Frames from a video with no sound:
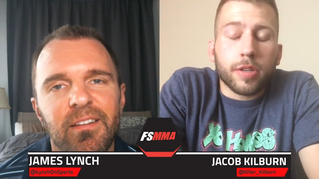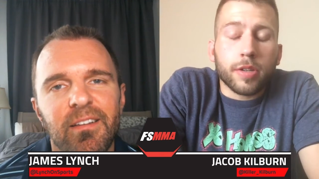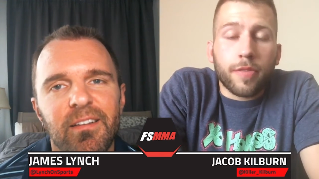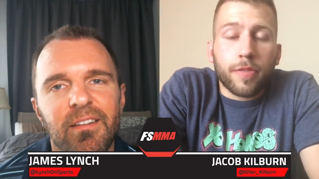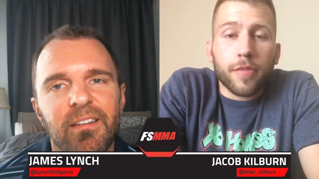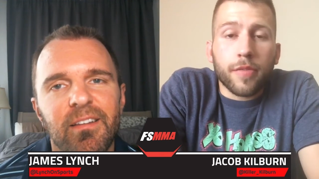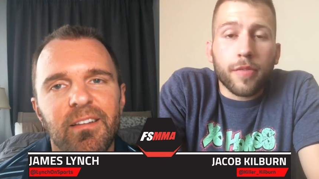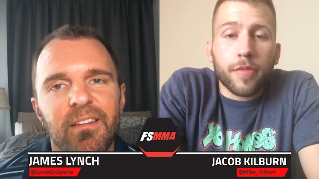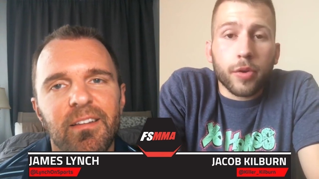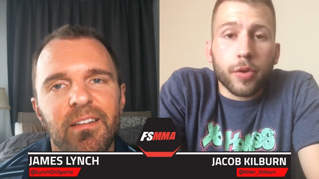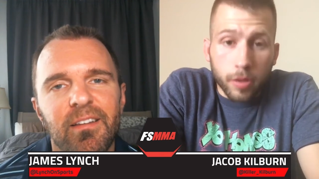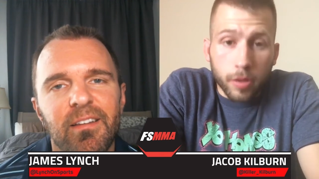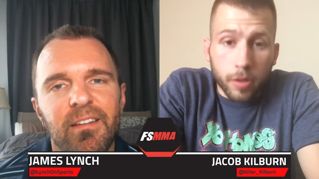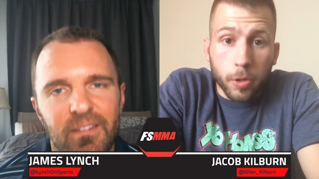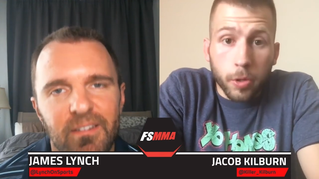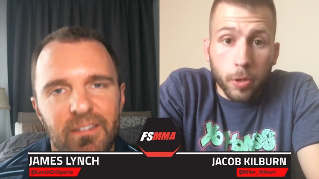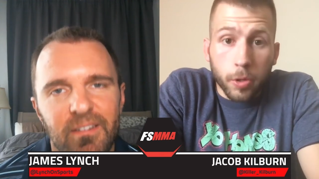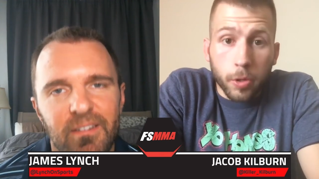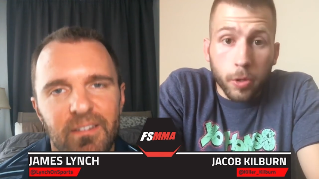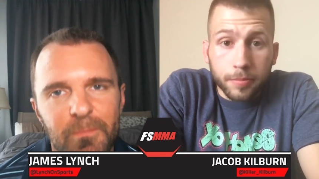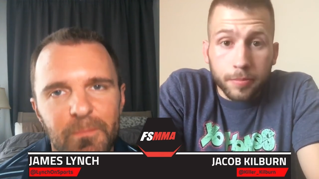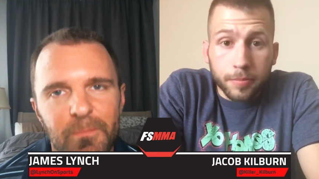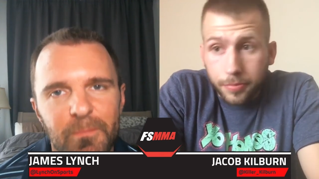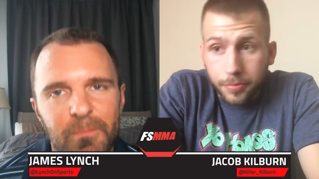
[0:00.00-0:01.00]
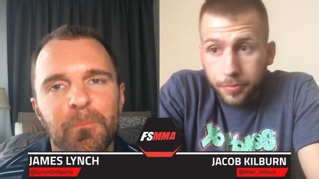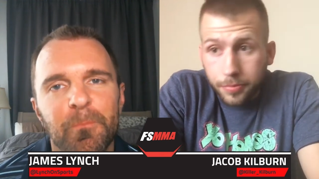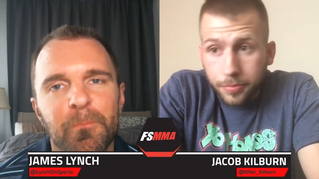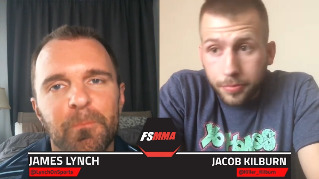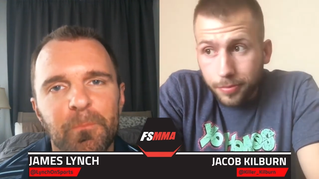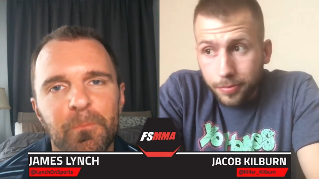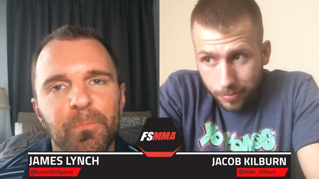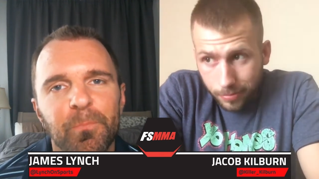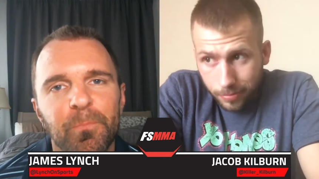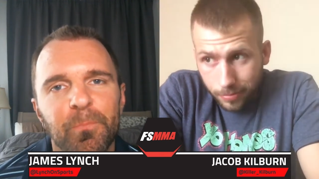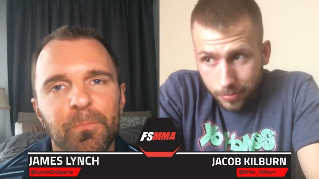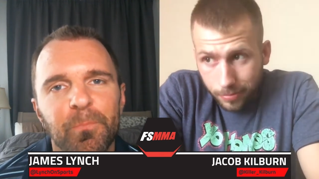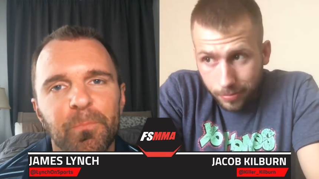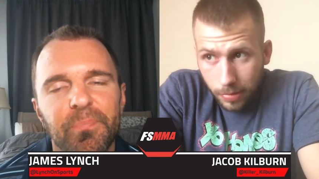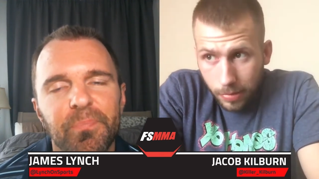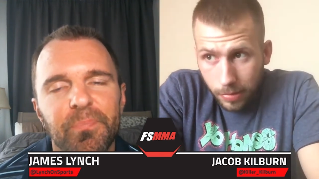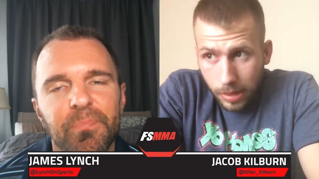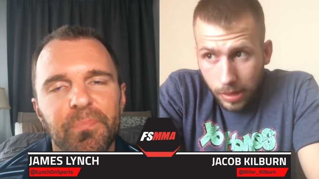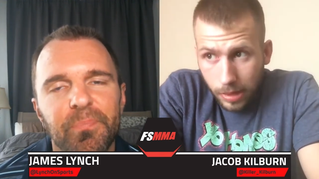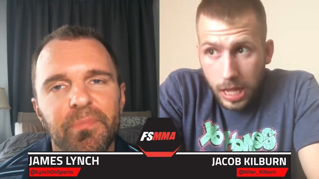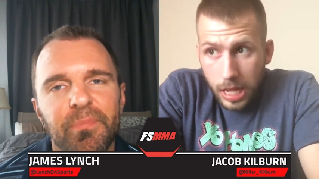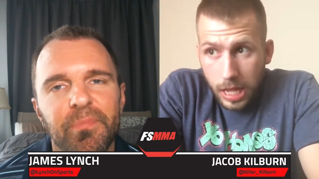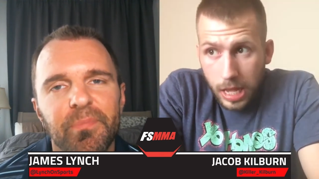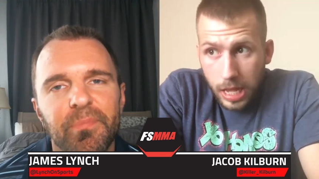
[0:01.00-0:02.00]
Speaker 1: at 5:30 in the morning,
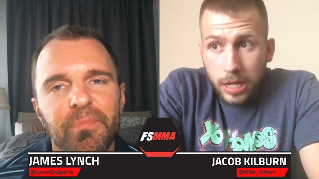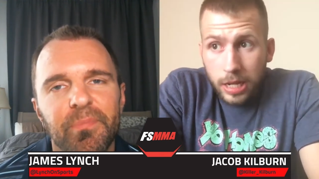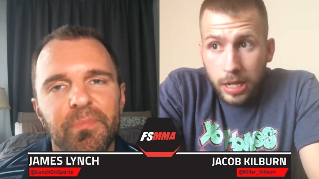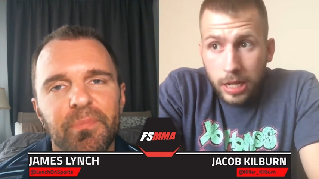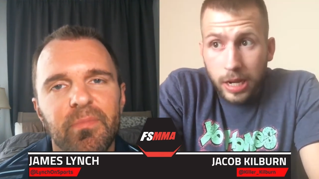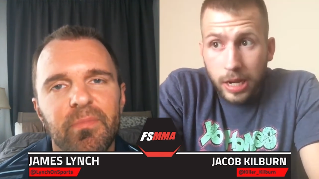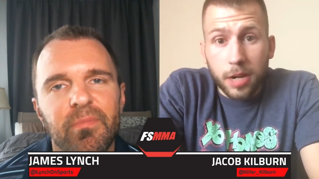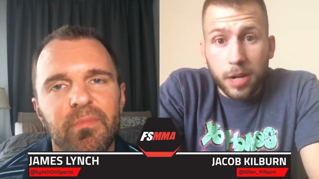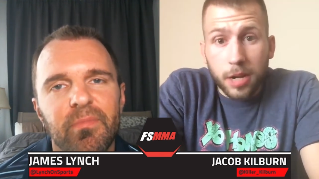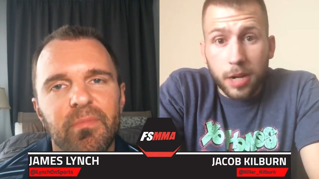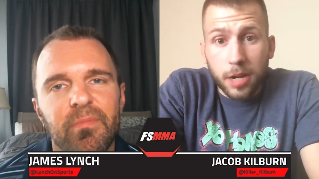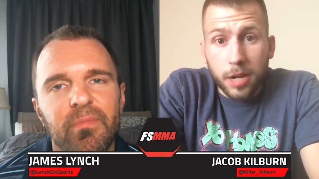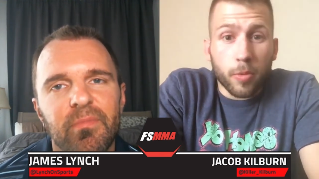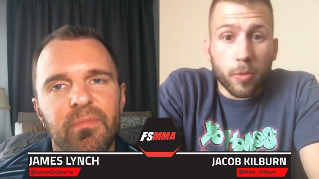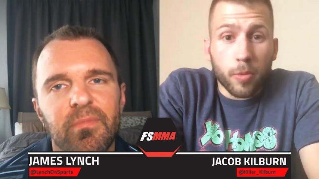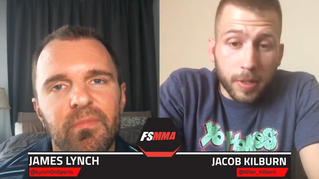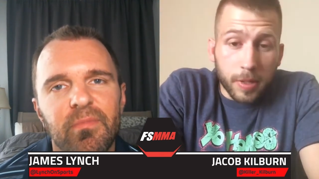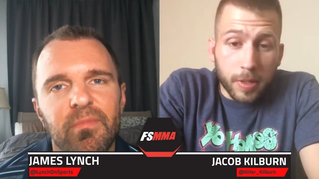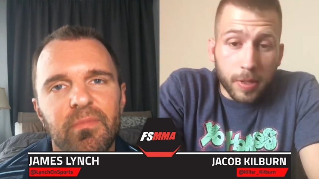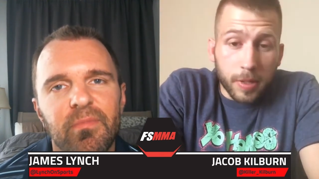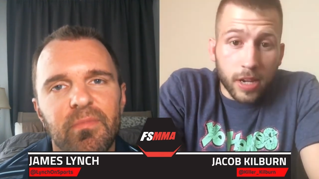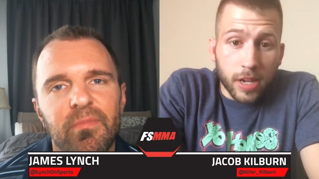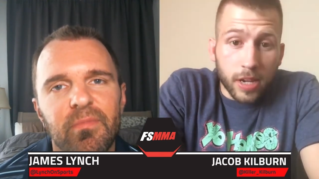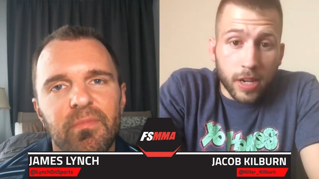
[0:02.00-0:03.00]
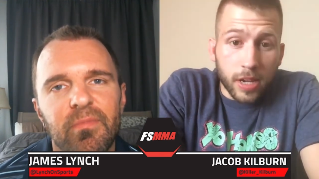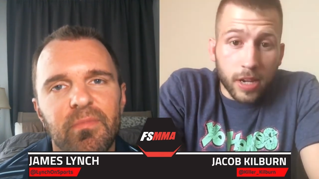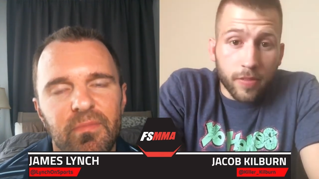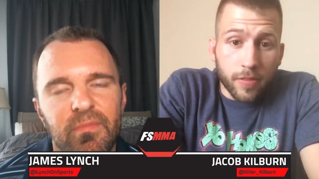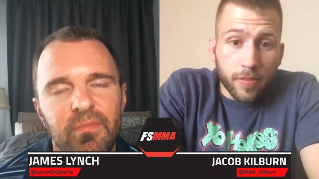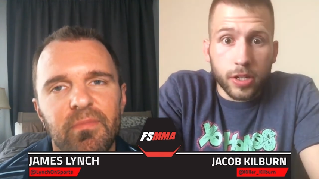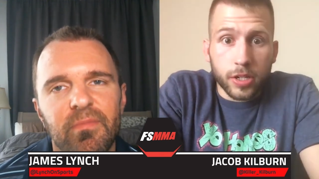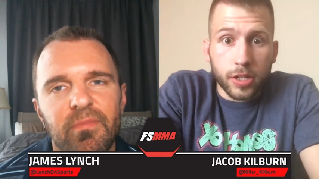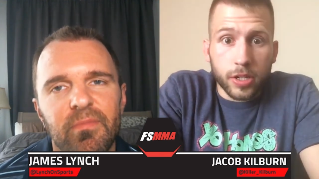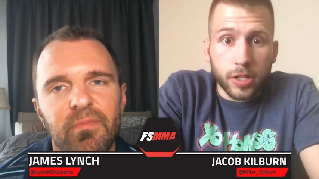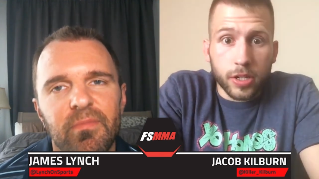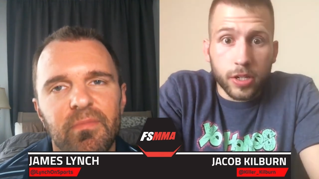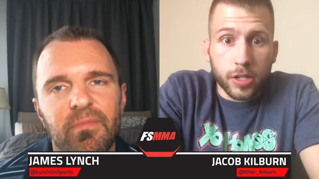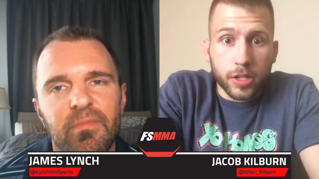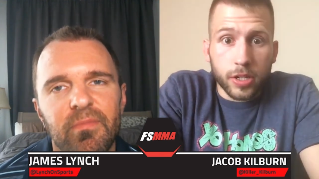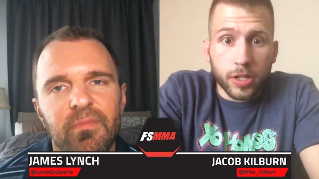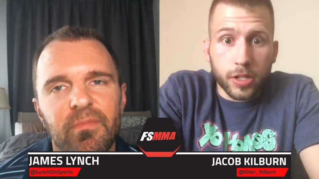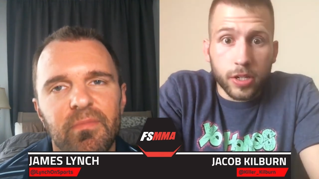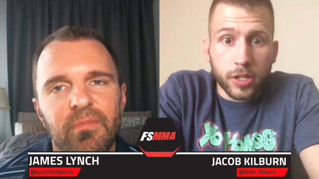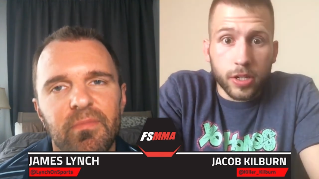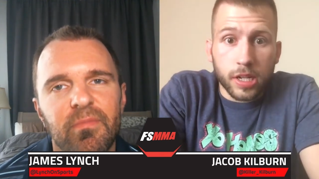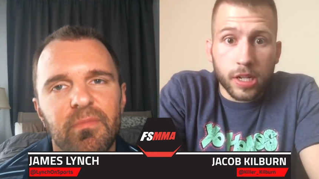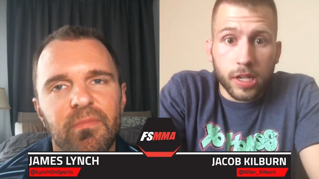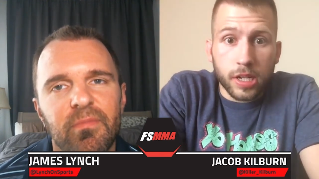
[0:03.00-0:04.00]
and I got to be at work by 7. I start
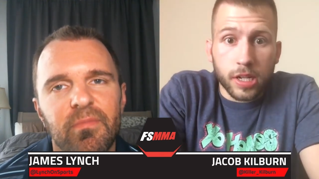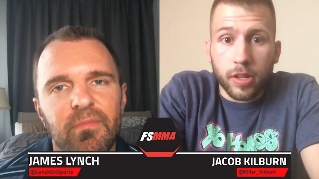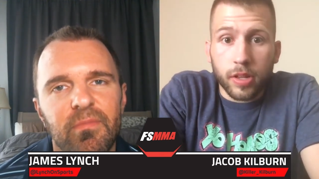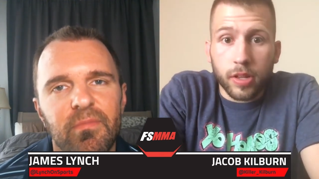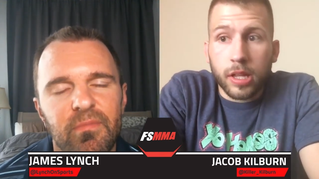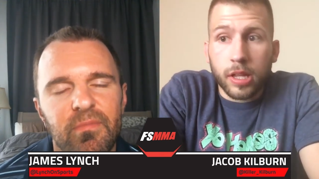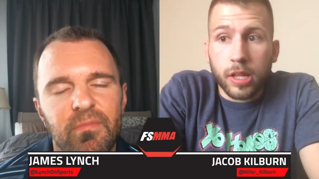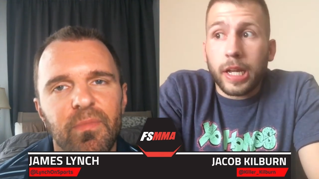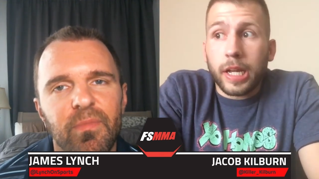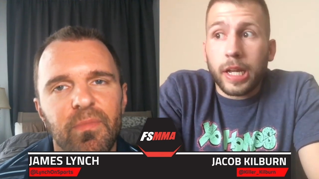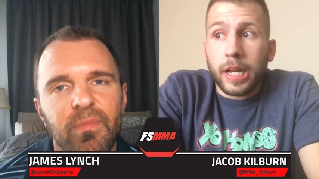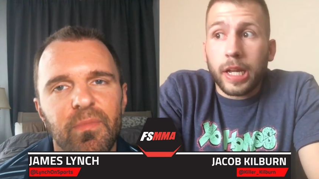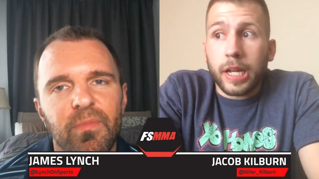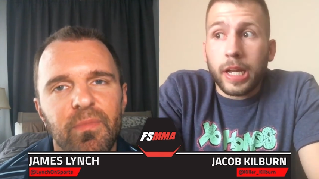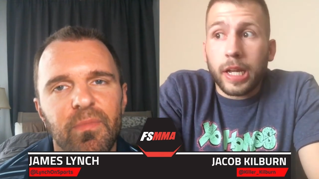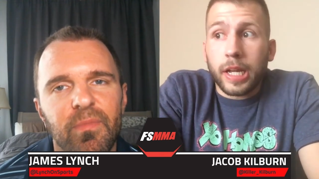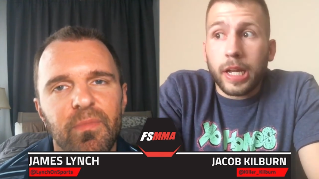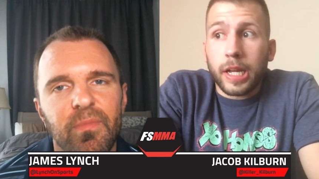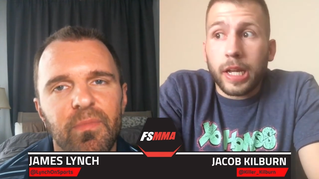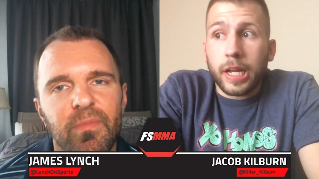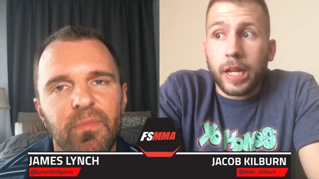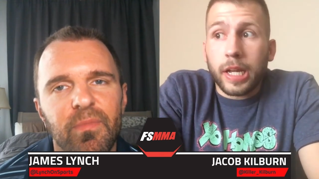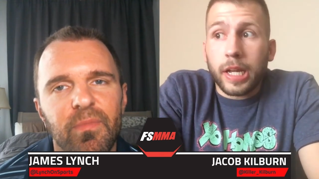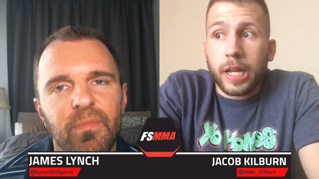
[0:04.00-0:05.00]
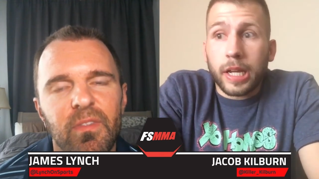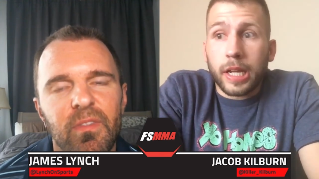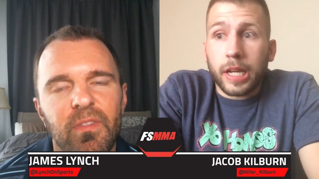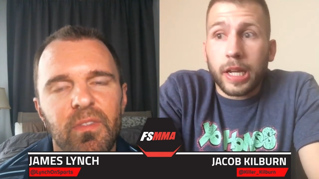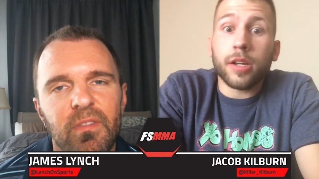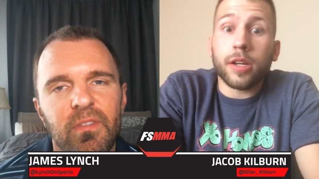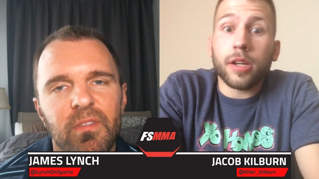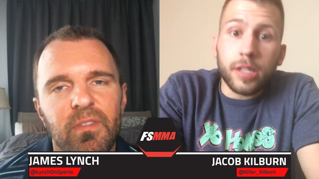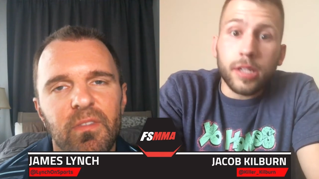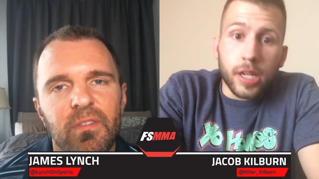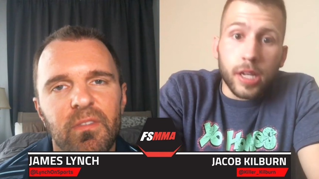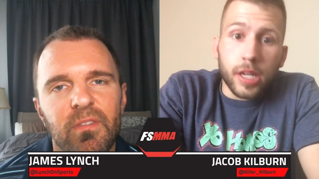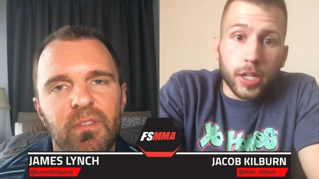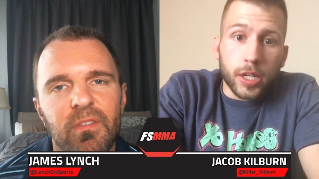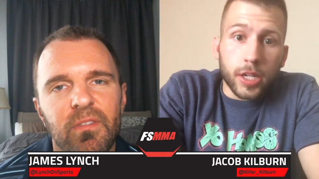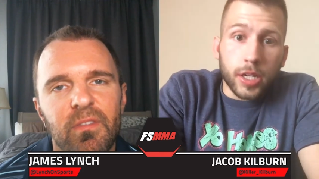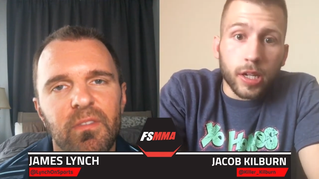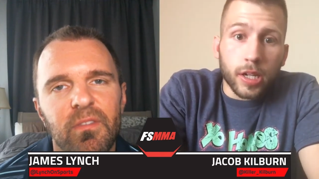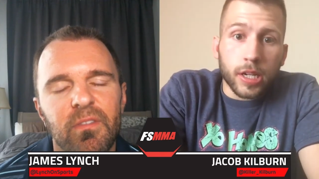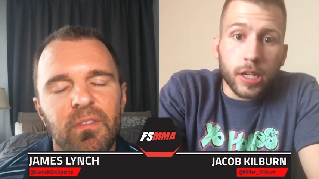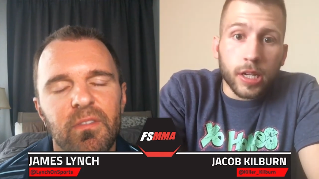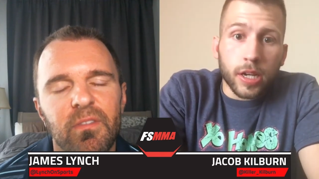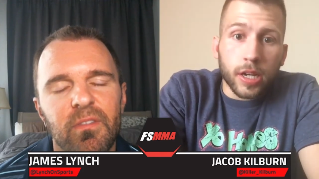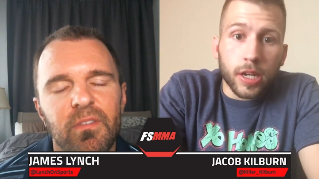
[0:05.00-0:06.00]
teaching at 7, and I get done
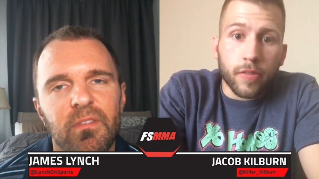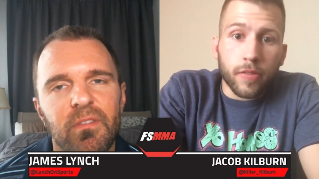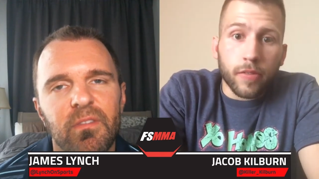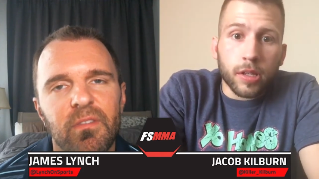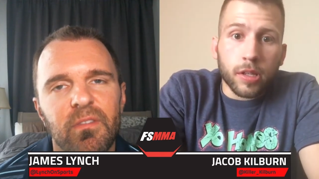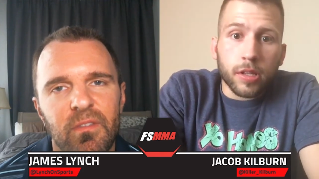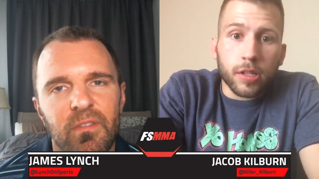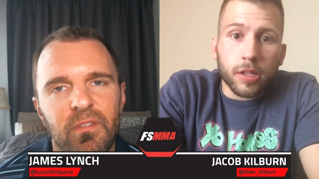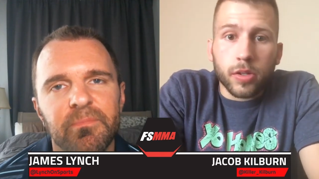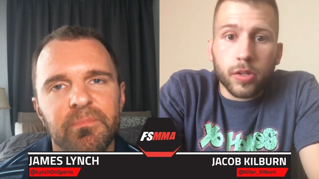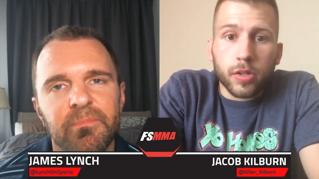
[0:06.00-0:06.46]
teaching at 7.